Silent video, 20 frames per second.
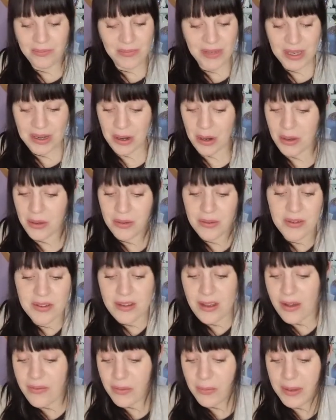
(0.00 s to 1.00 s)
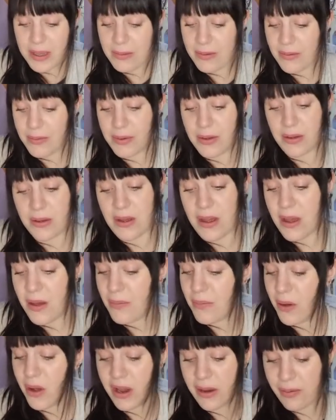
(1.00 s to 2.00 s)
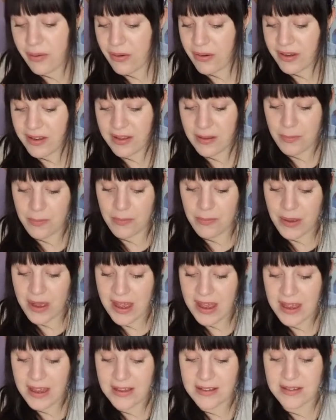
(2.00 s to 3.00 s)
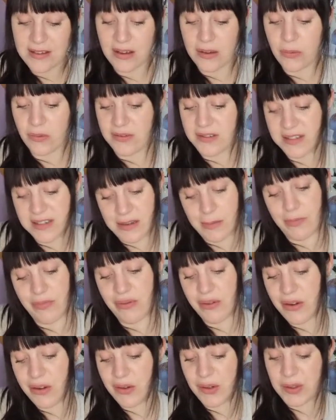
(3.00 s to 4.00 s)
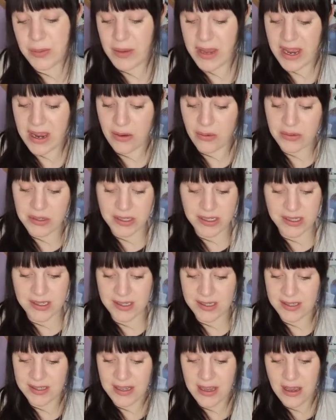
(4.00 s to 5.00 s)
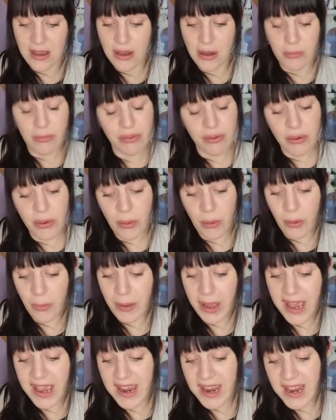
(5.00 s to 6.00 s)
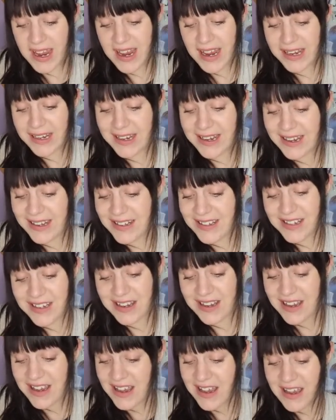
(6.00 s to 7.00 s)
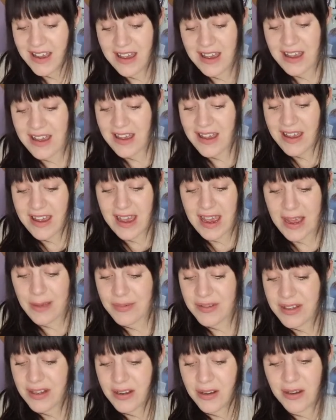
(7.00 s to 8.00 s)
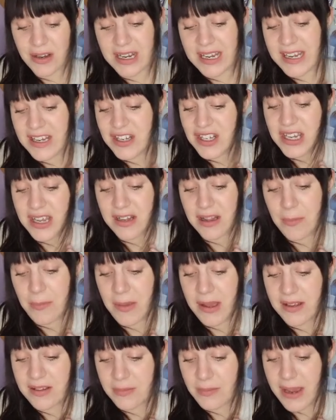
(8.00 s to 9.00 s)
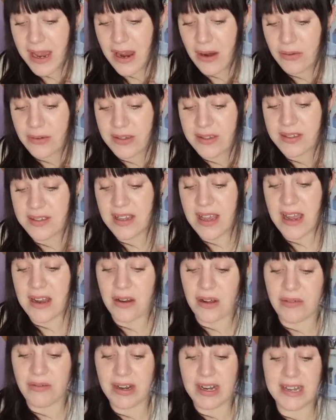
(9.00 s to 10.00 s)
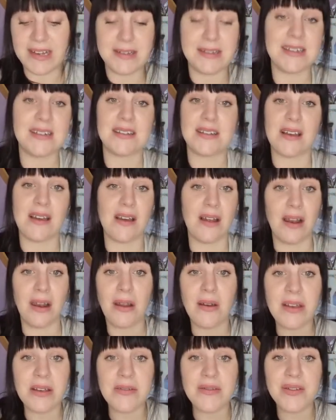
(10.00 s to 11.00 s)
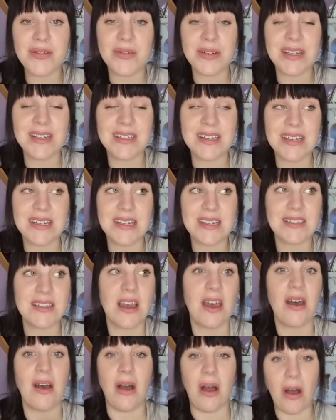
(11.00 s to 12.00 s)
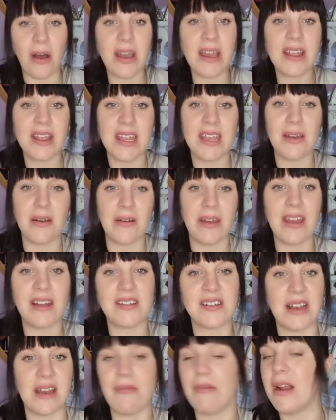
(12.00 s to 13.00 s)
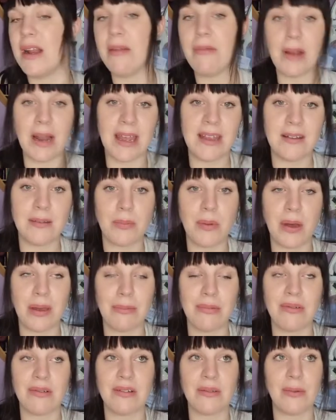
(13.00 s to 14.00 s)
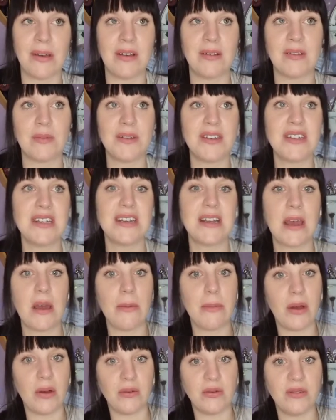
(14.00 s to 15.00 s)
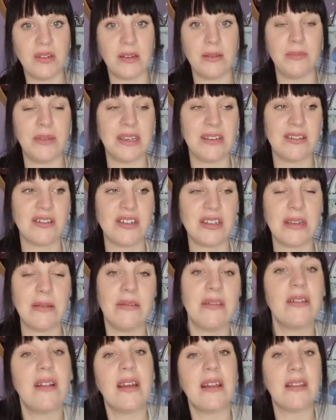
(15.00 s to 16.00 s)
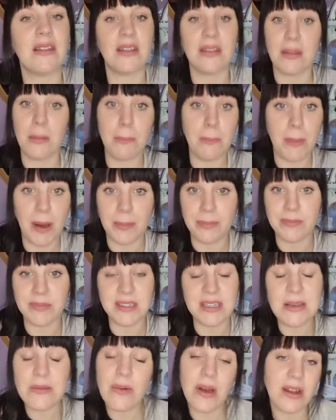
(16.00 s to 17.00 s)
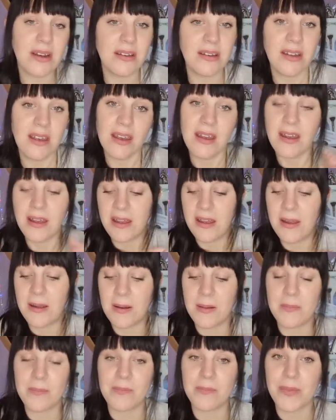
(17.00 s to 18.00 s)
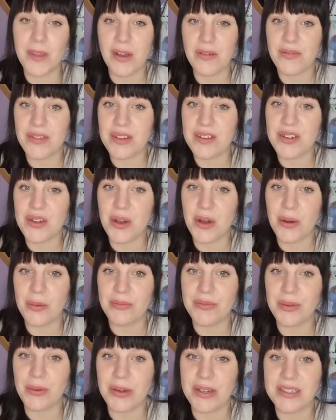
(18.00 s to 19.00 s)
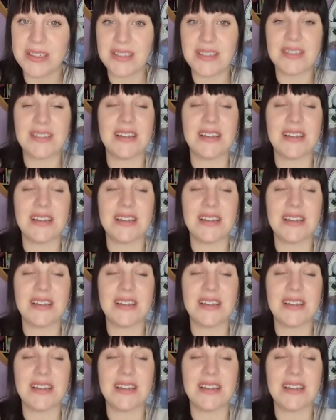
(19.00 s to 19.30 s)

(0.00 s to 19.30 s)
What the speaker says: You know, other people put, Piper is the best, I wanted Prue's powers, Prue or Paige. Absolutely, she had the best powers and I related to her life choices. I think I actually really relate to Piper as well, especially now I'm older, because she was like the mumsy one of the charmed ones.